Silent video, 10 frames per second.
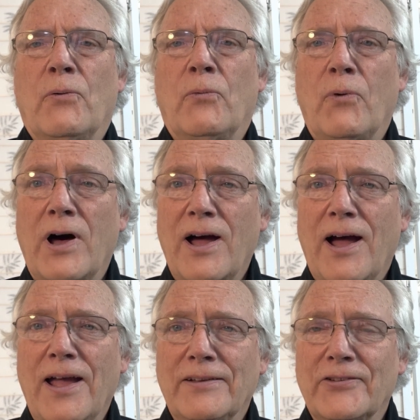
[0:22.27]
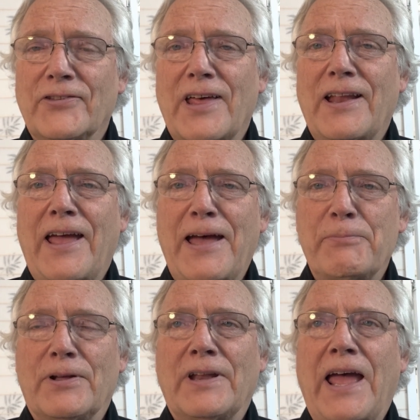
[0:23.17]
Why does that
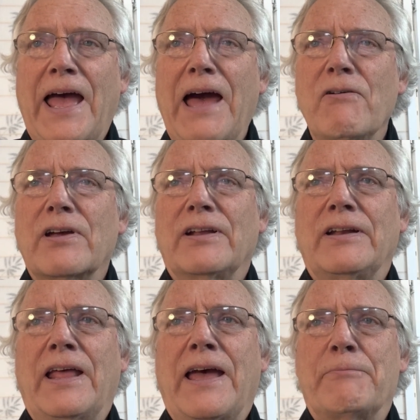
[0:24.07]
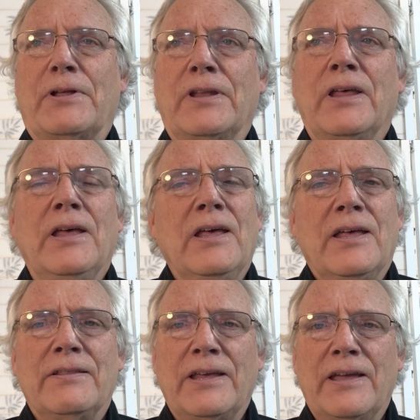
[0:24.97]
happen? How can it happen?
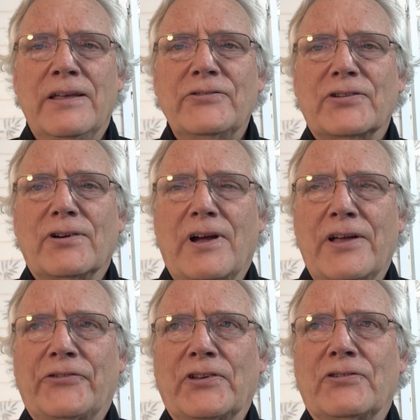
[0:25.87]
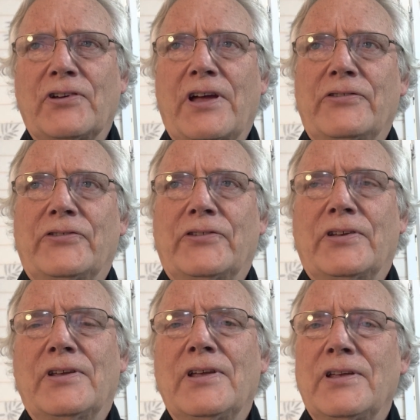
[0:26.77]
The answer I suggest
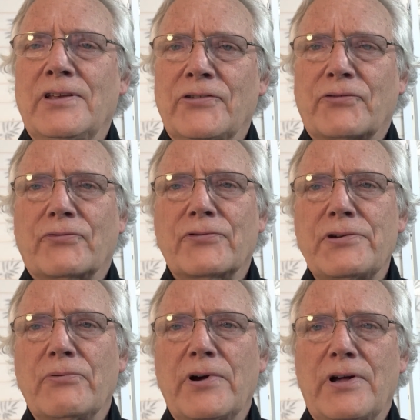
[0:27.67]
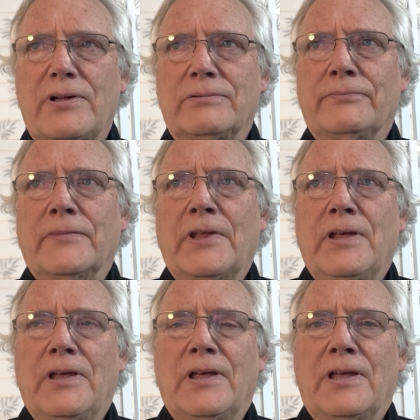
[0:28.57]
is free will
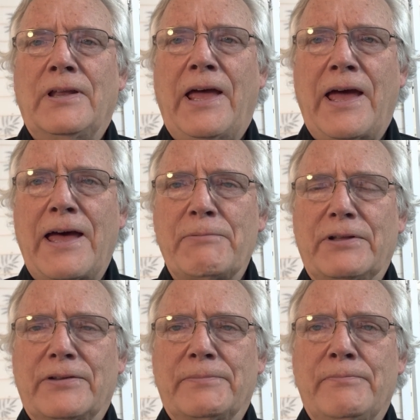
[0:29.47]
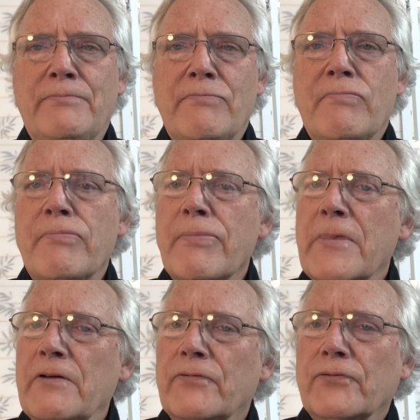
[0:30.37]
and habit.
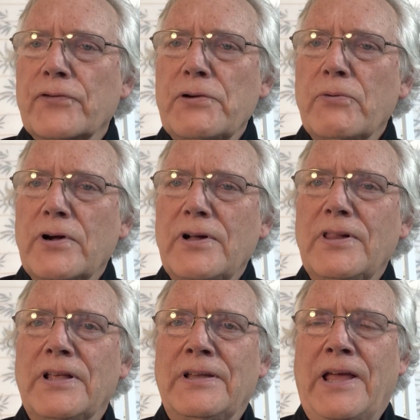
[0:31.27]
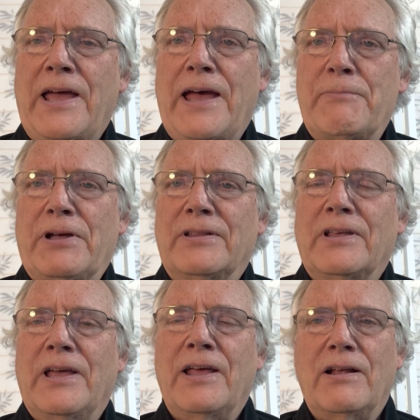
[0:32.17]
Free will and habit
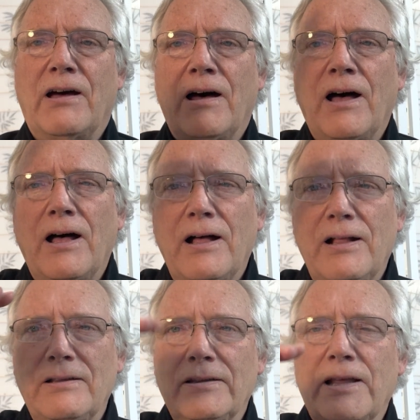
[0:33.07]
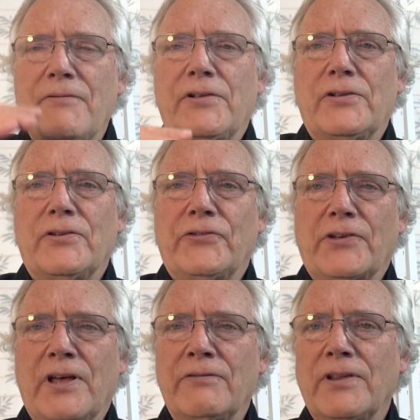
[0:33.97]
at all
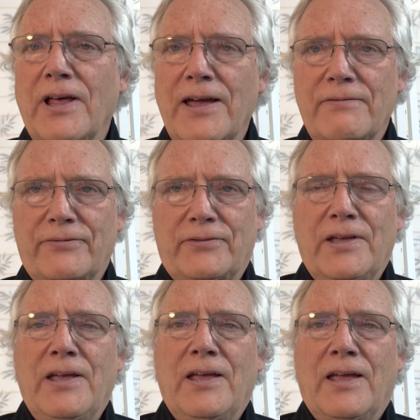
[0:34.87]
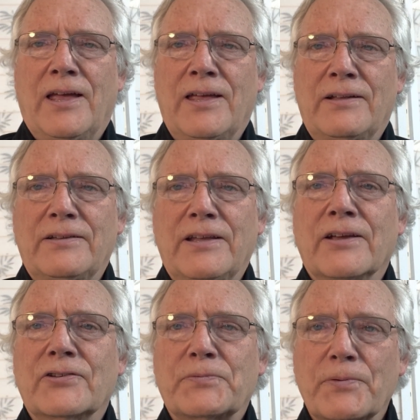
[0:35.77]
levels of life and
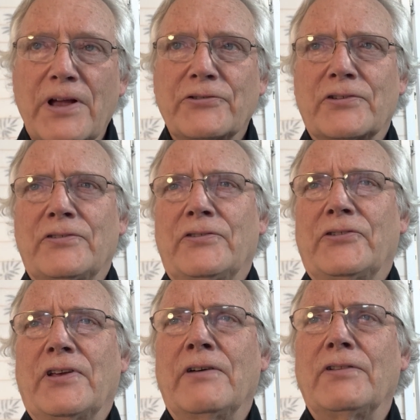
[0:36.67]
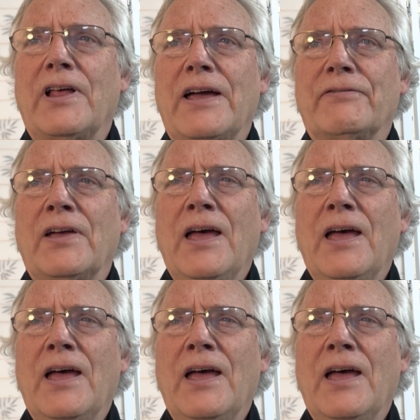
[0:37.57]
expressions of life.